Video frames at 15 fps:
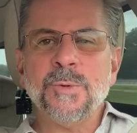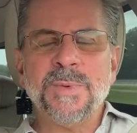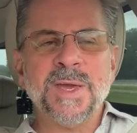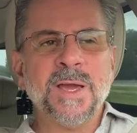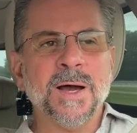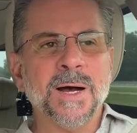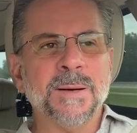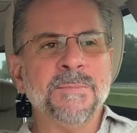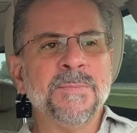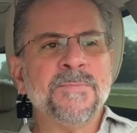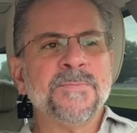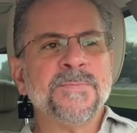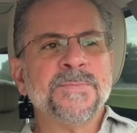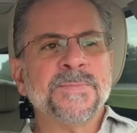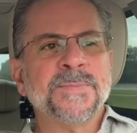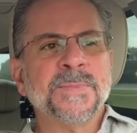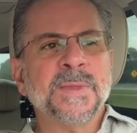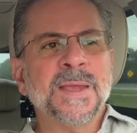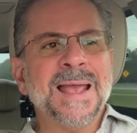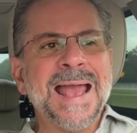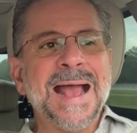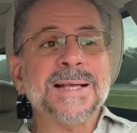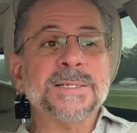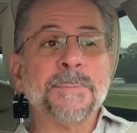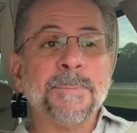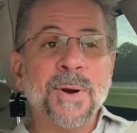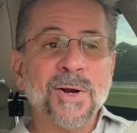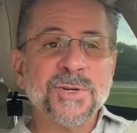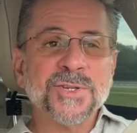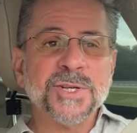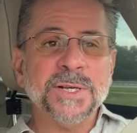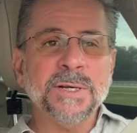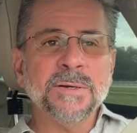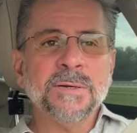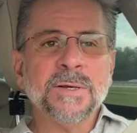become as a person,